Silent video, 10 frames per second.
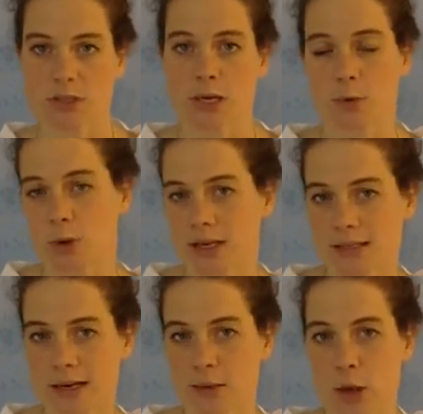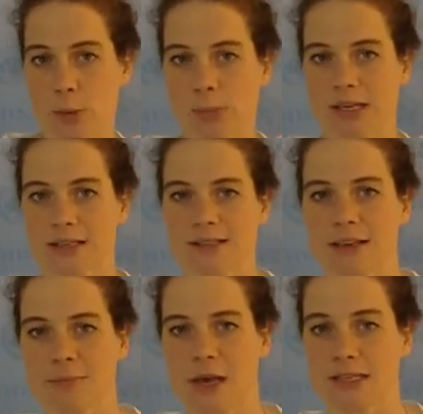which I'm quite excited about because
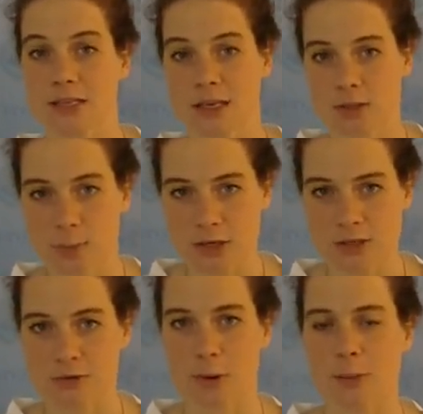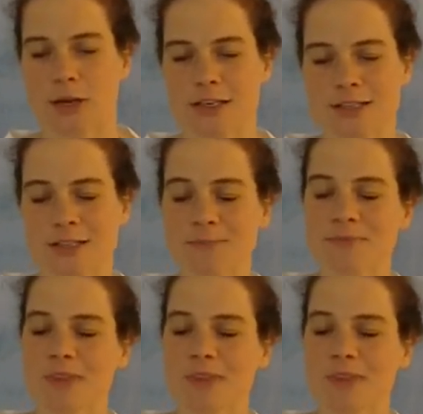um, I studied sponges for my PhD,